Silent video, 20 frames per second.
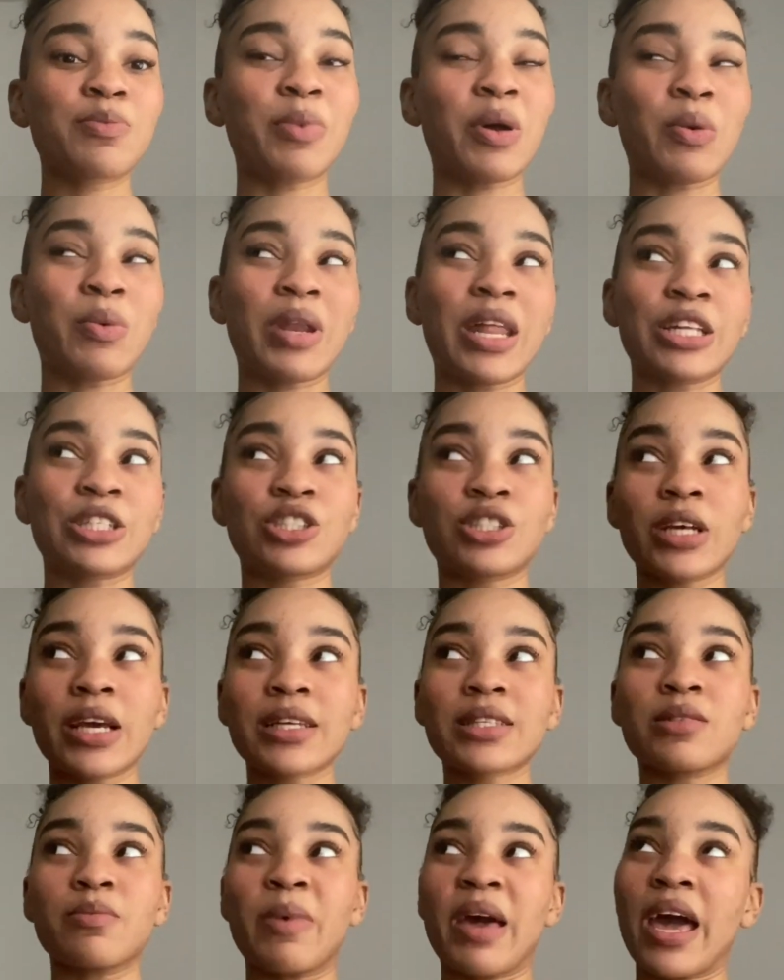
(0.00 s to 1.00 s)
But when I
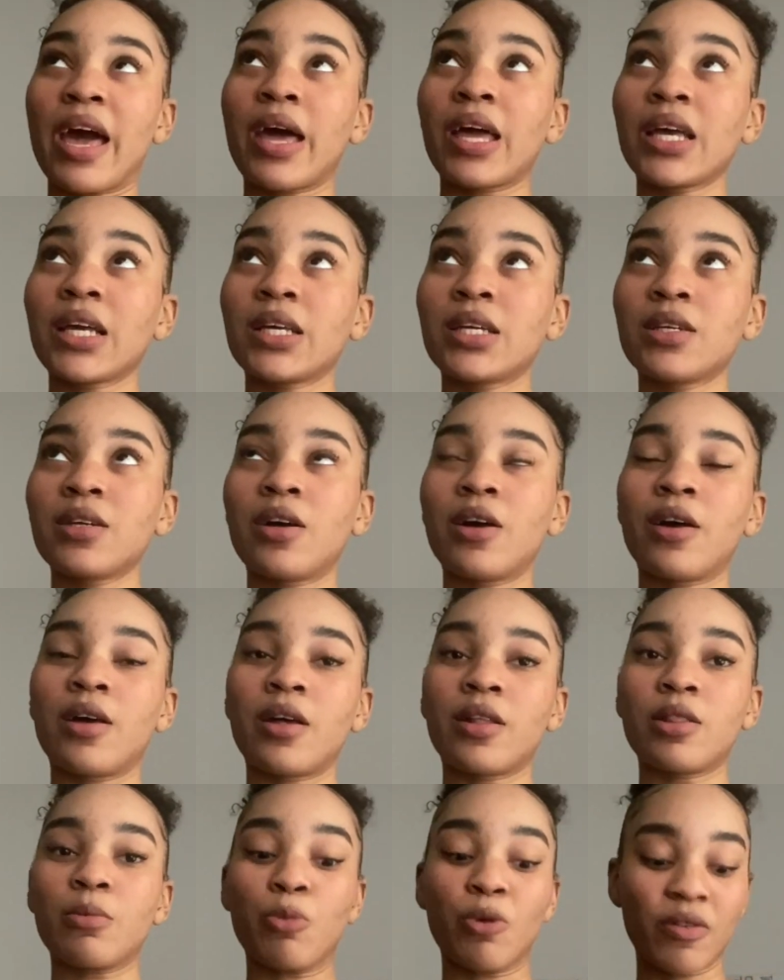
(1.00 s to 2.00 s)
checked back
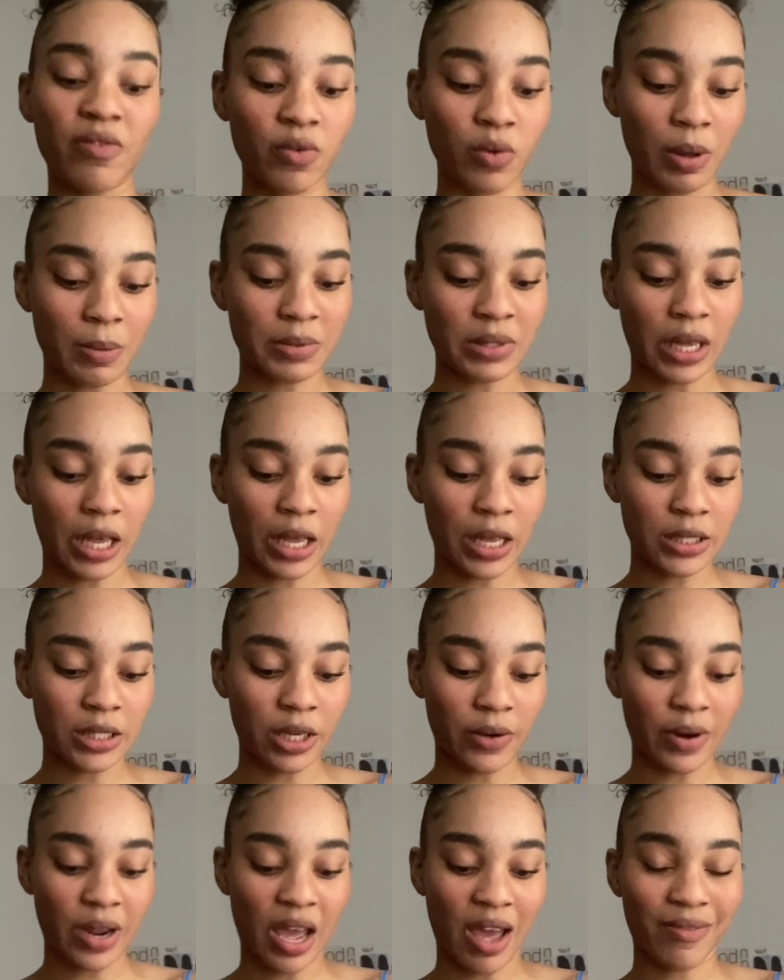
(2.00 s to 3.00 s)
on Morphe website, because they
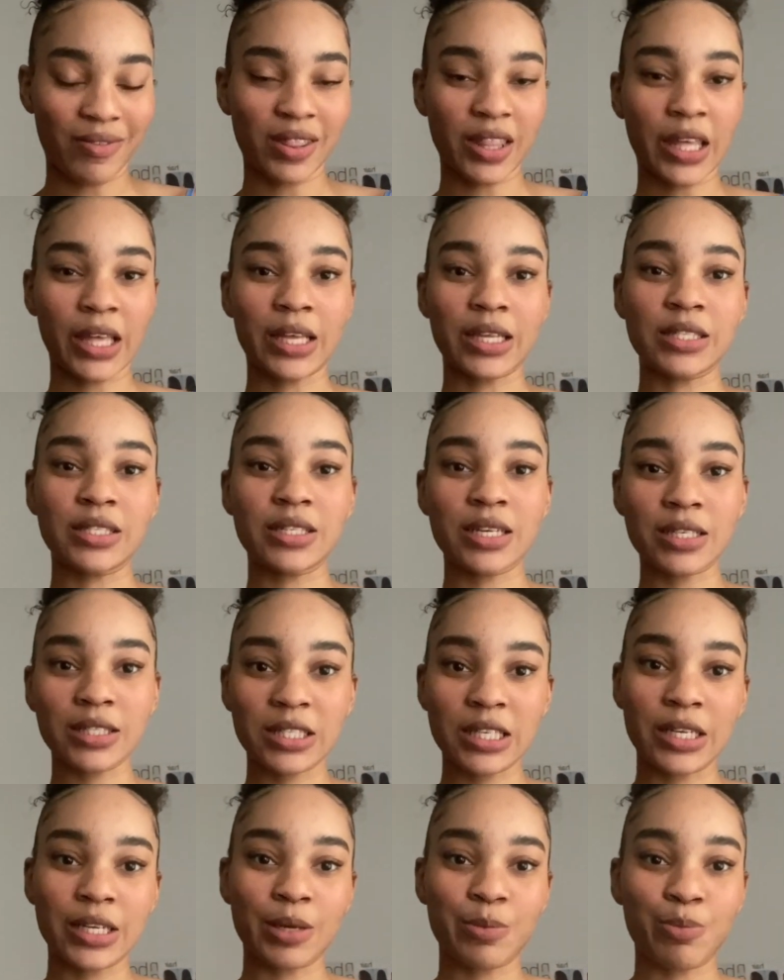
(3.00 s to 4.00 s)
were having like a
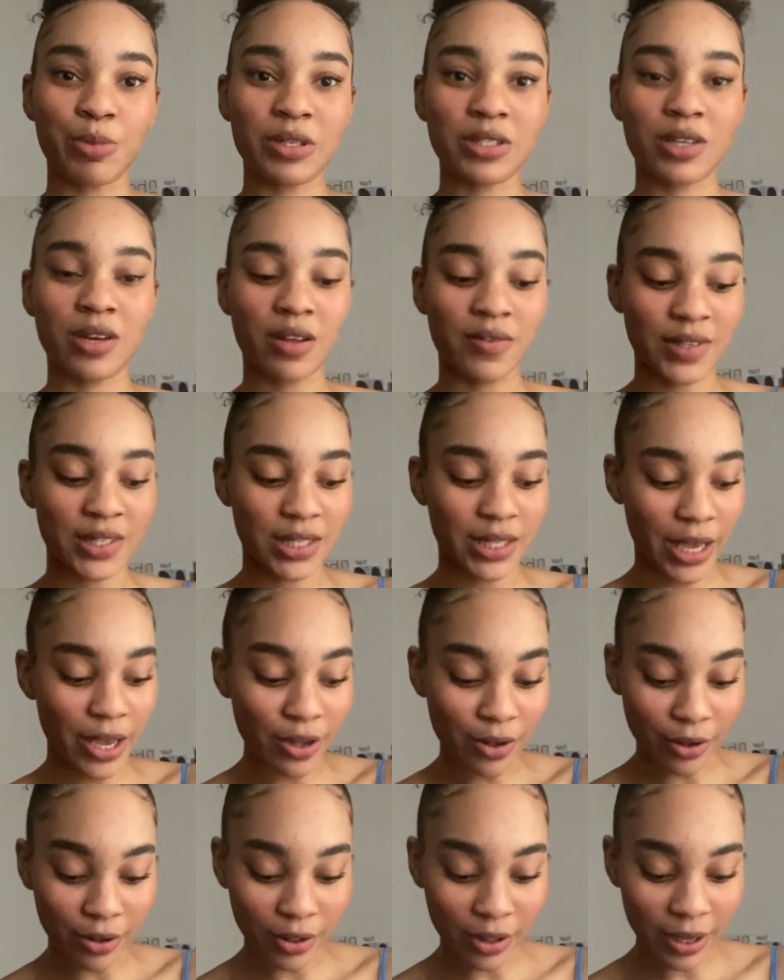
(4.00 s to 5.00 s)
60% off
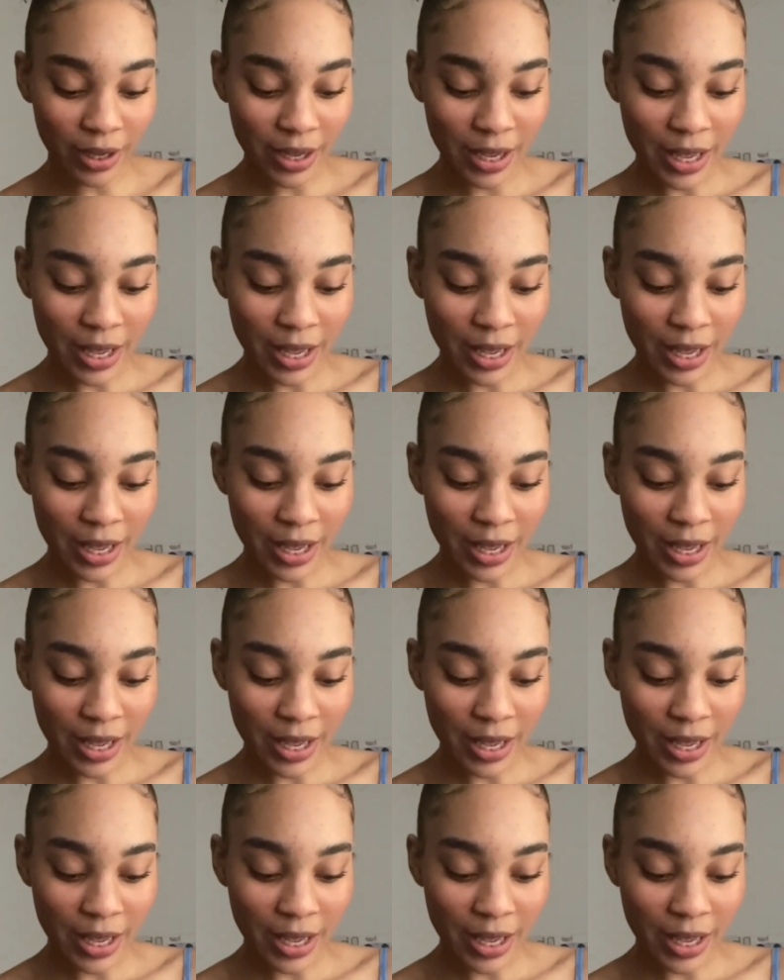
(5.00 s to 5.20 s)
sale,